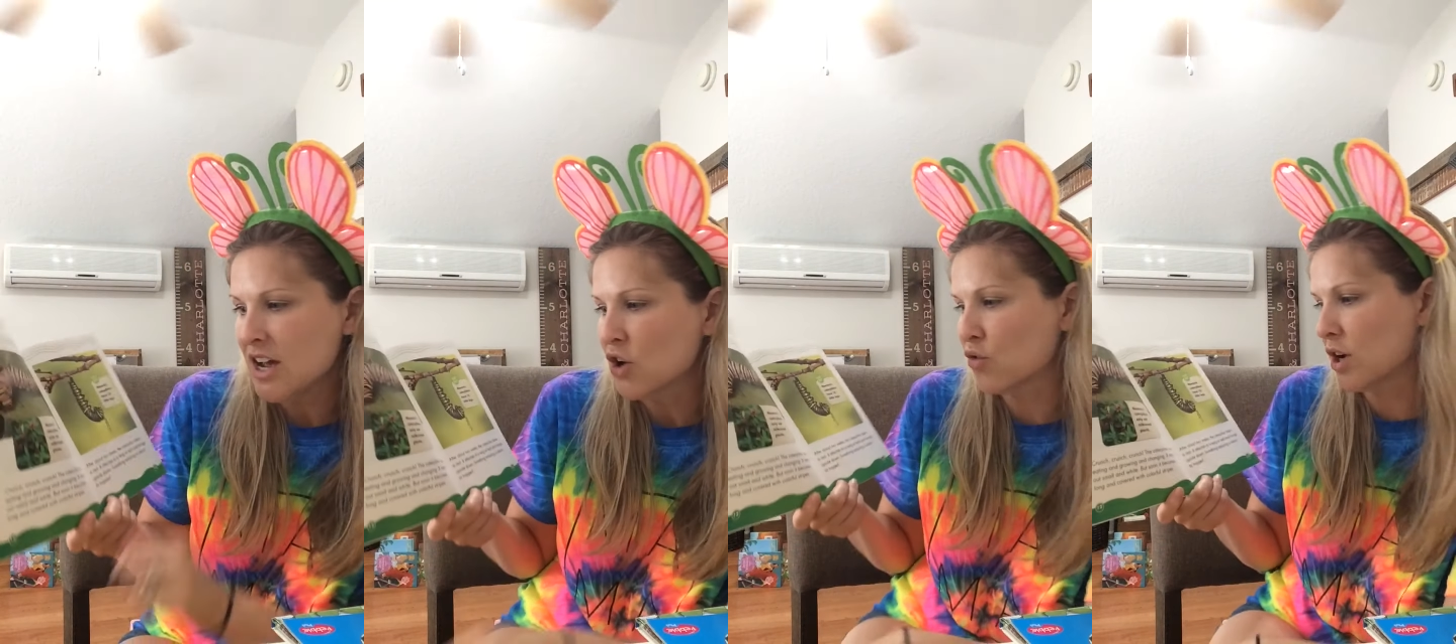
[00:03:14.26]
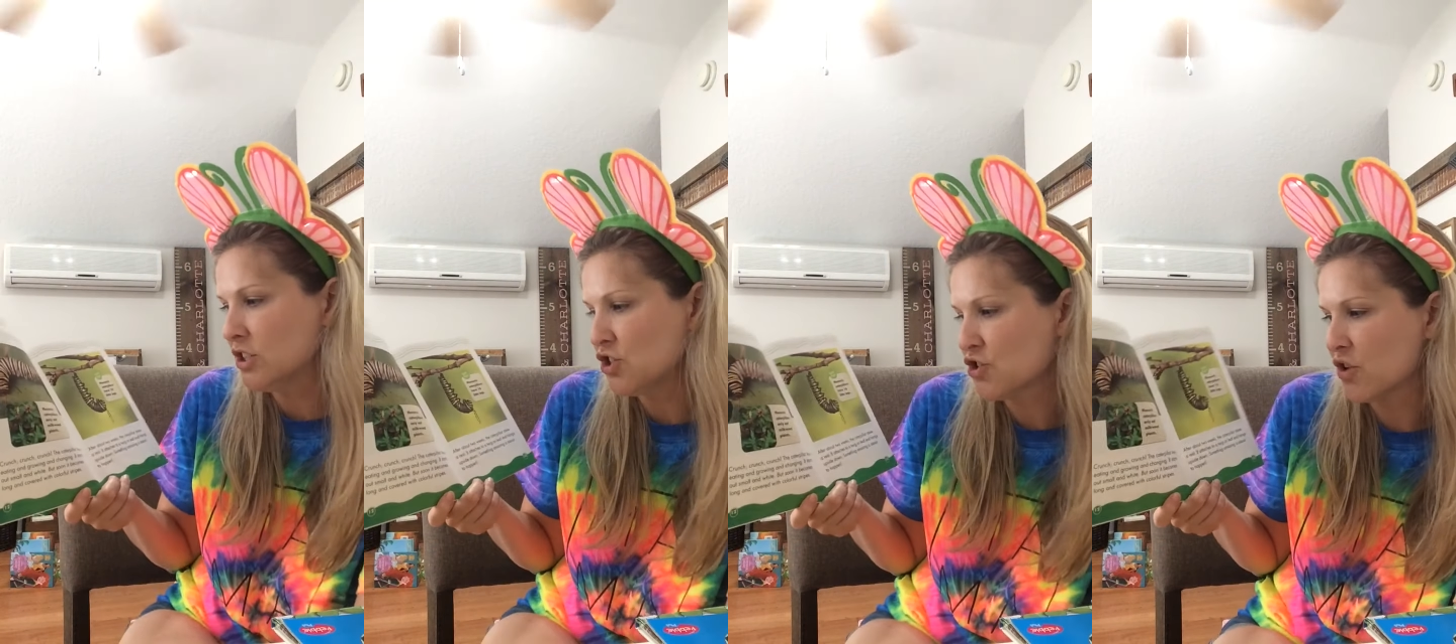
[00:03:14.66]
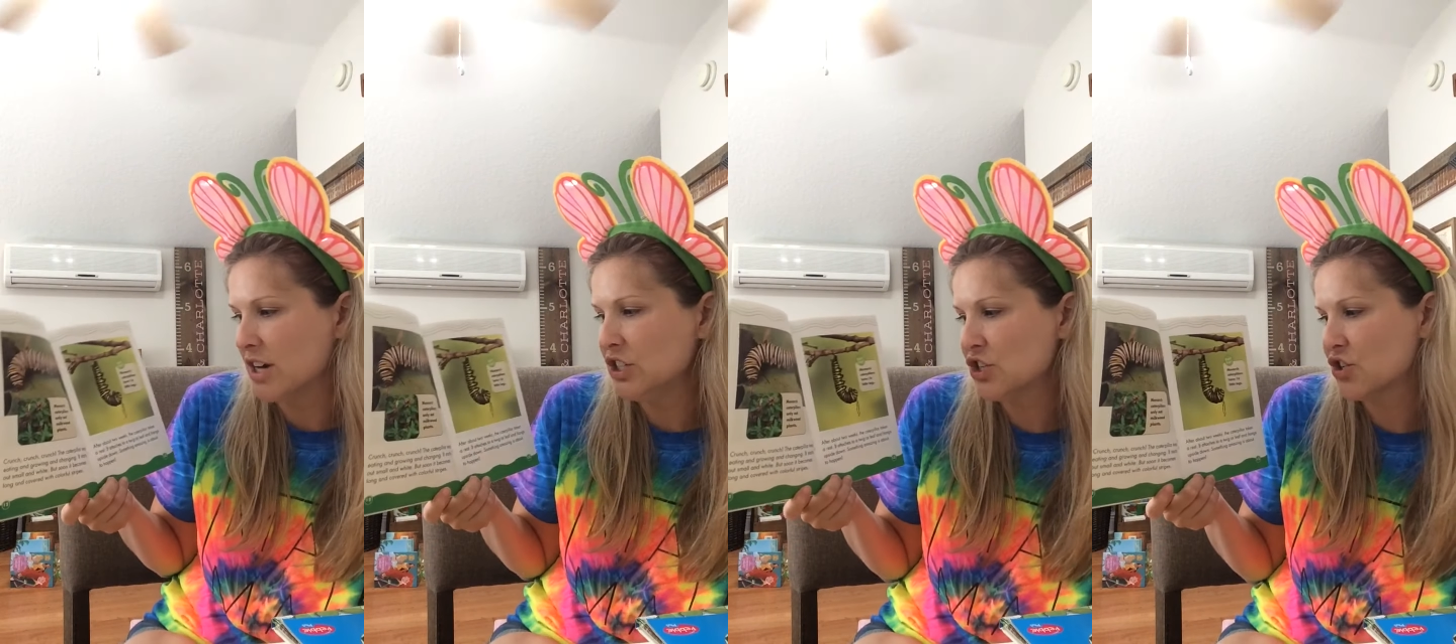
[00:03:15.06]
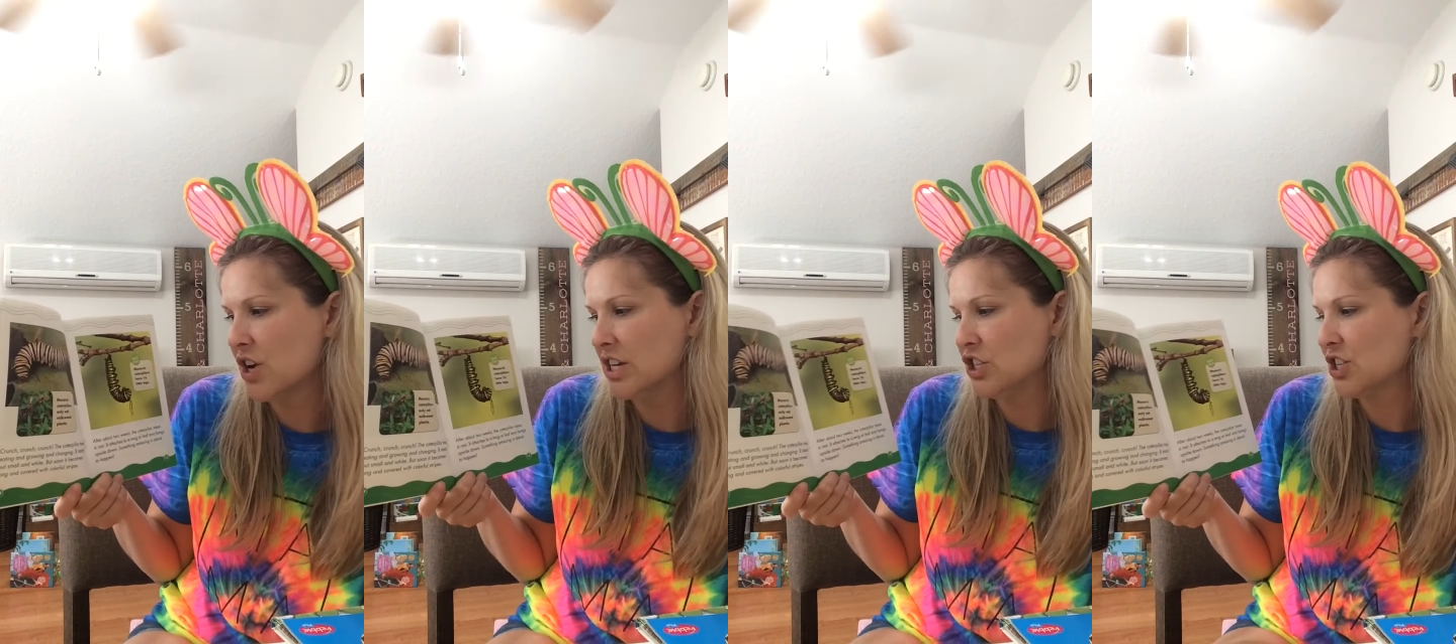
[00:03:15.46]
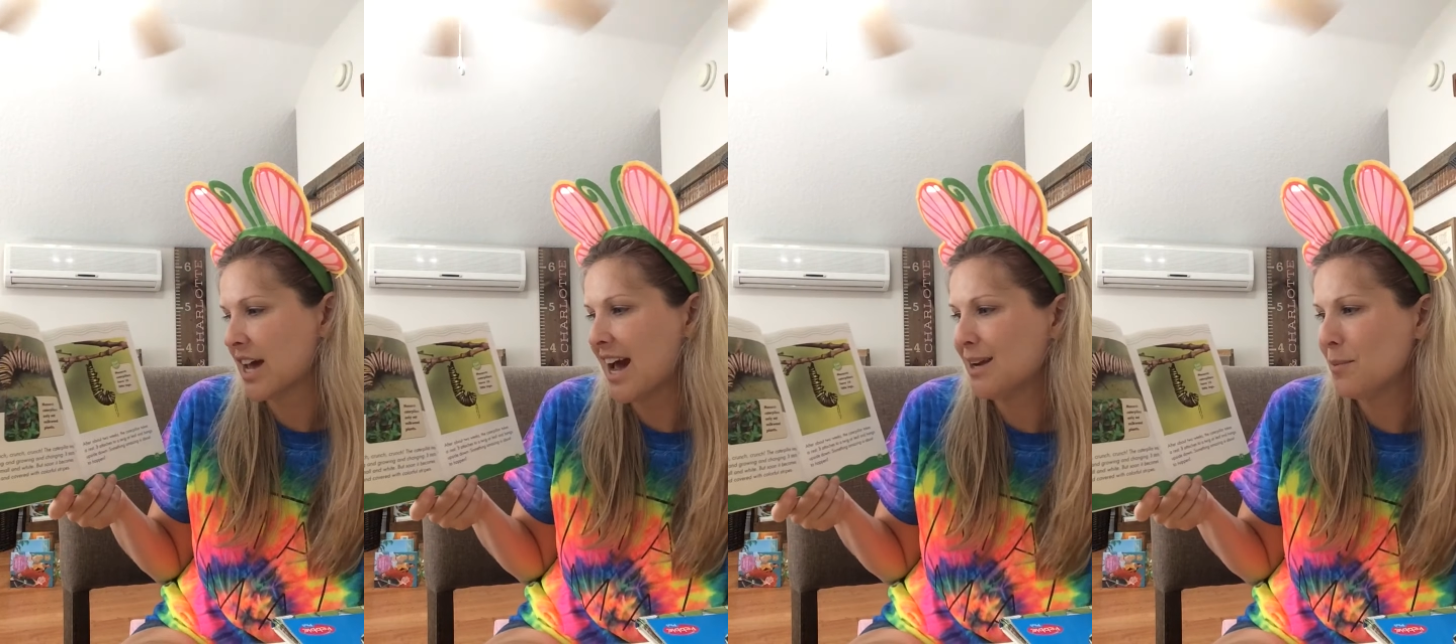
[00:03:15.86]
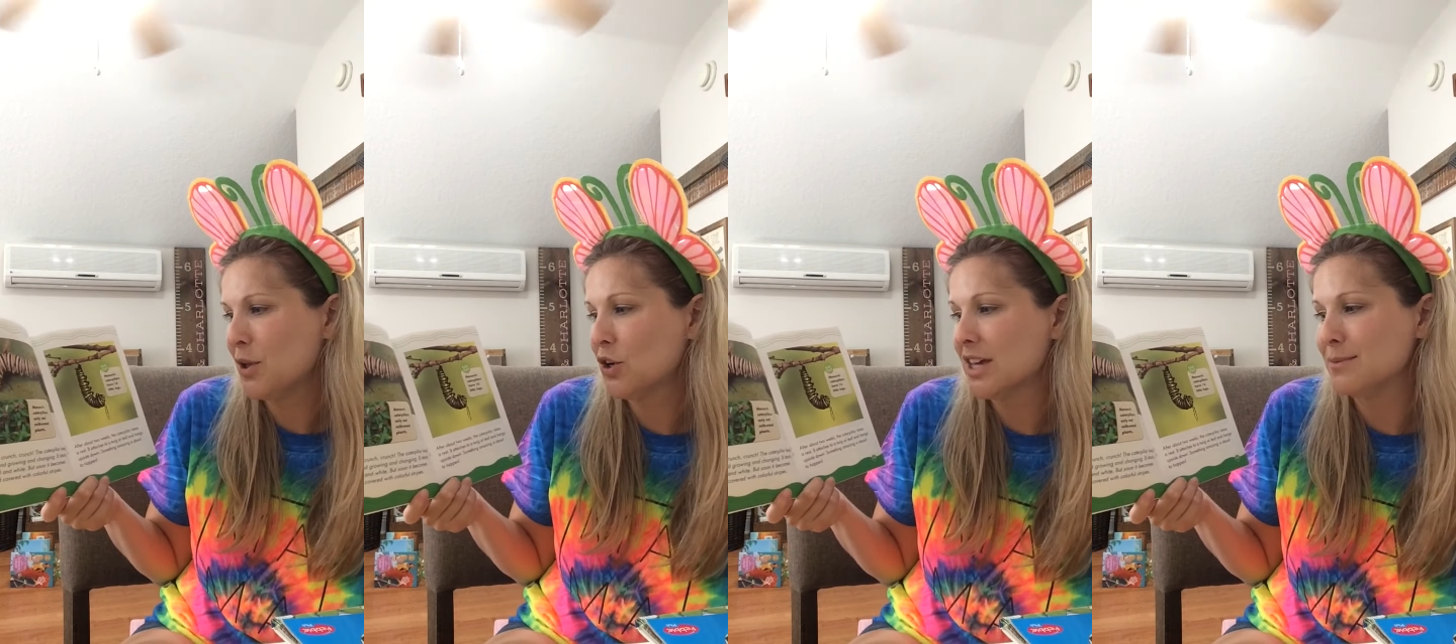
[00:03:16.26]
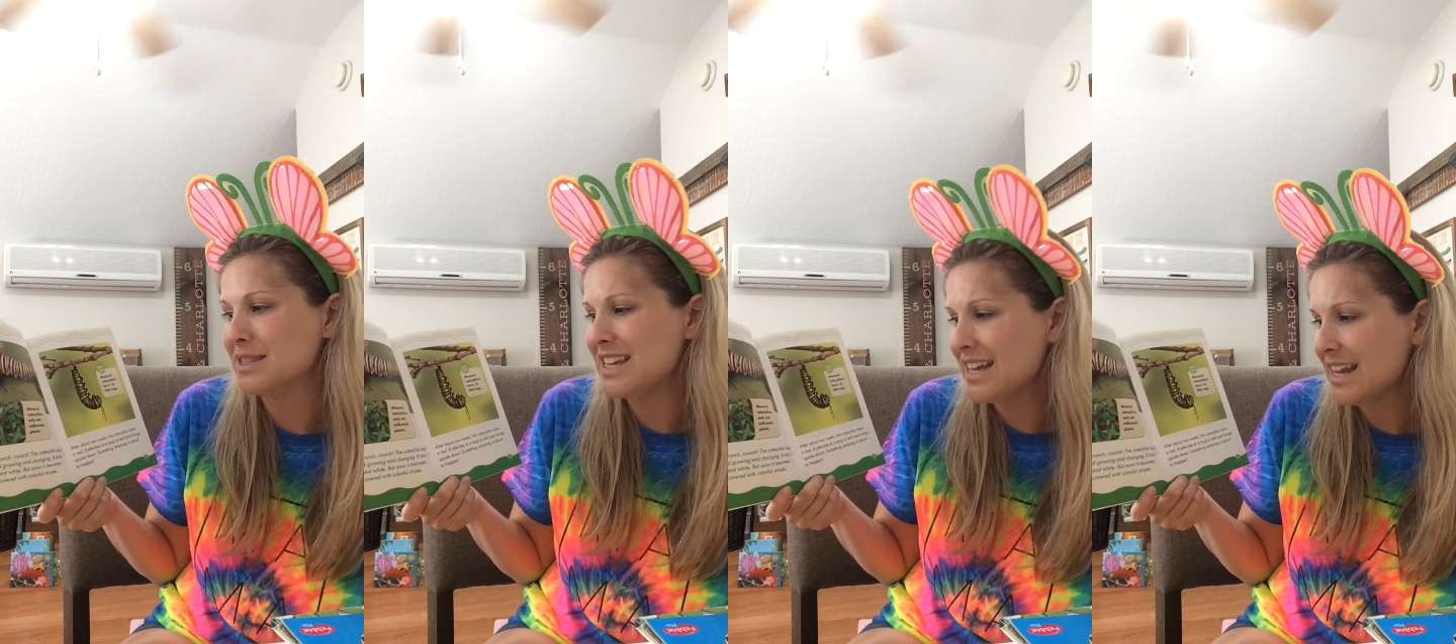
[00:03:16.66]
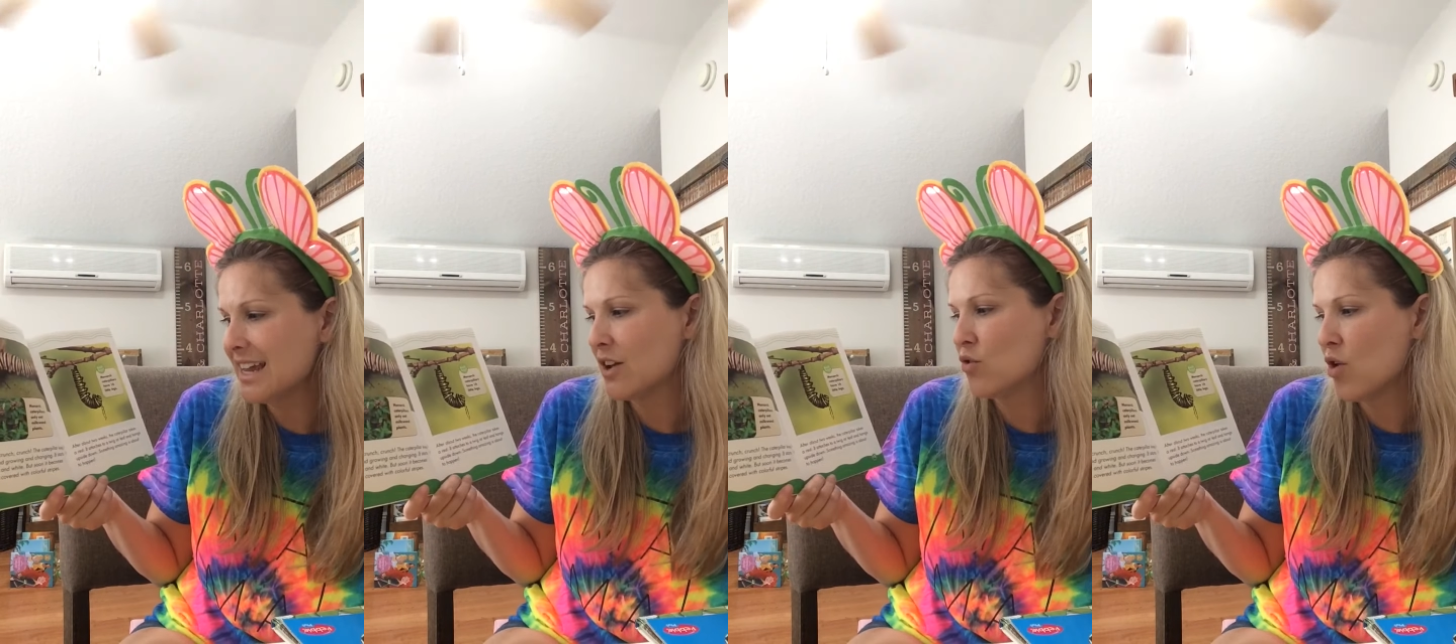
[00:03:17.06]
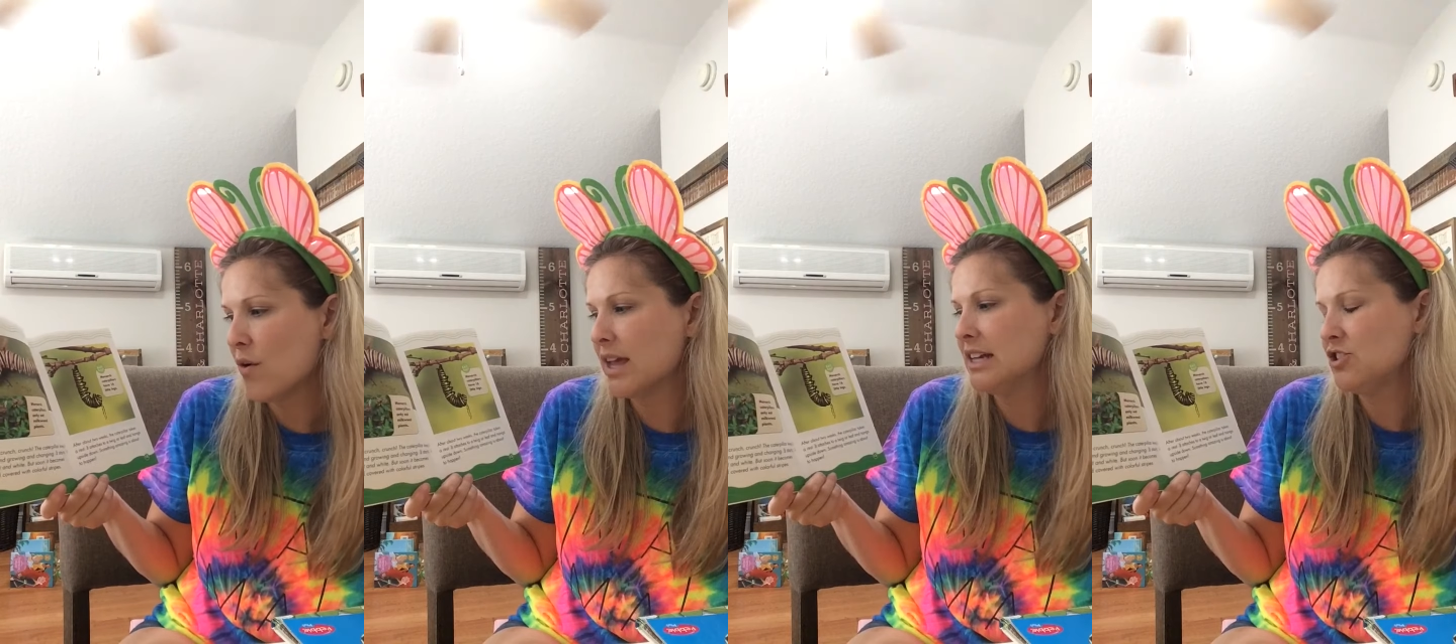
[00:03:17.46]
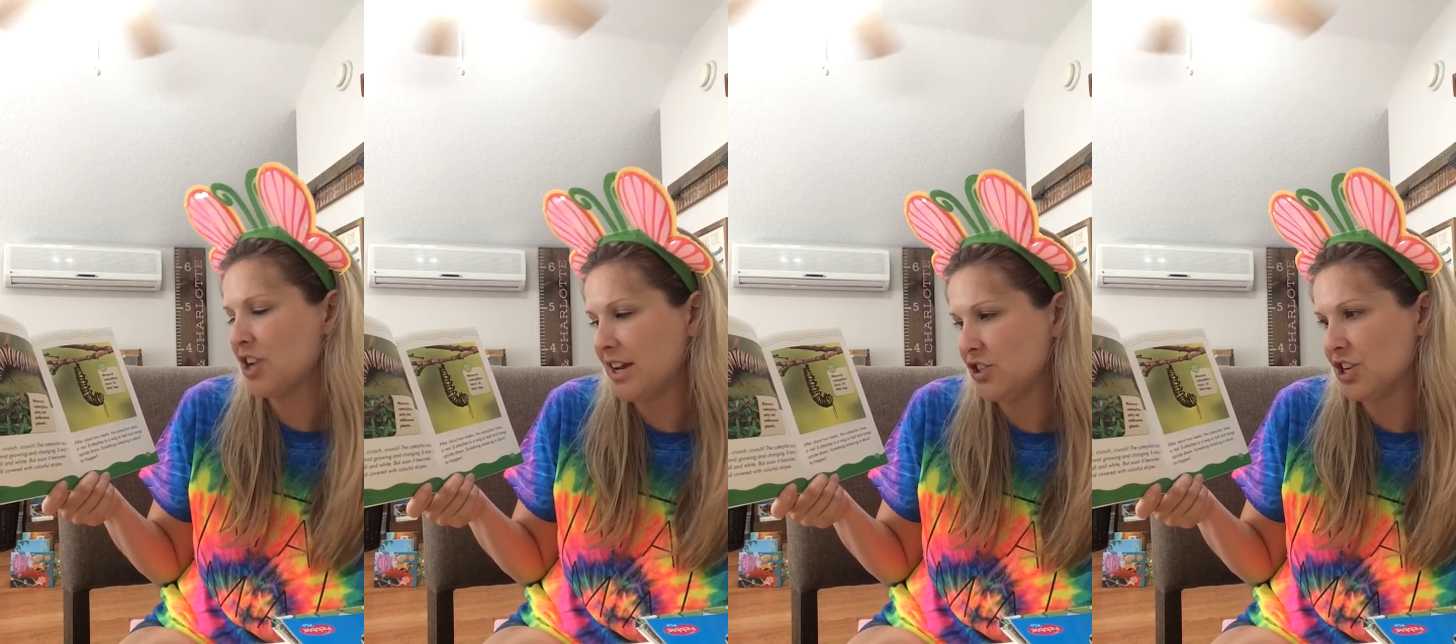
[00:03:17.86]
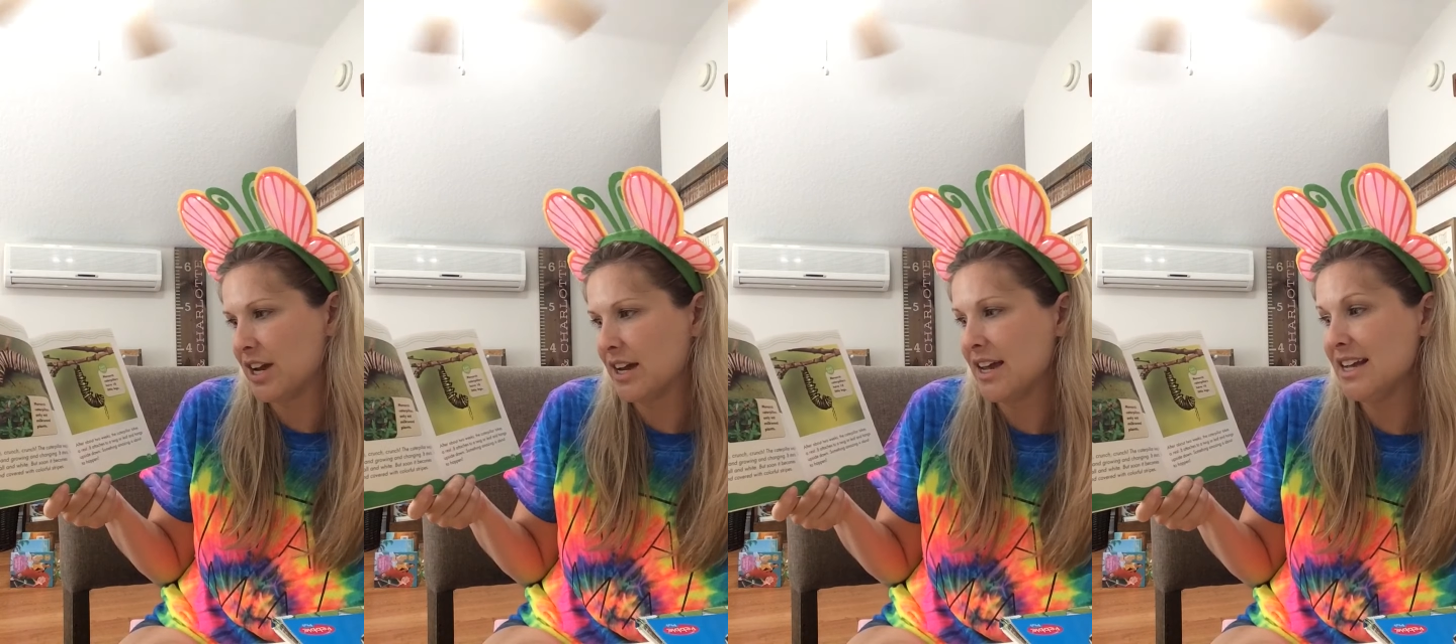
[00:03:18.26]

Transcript: Crunch, crunch, crunch. The caterpillar keeps eating and growing and changing.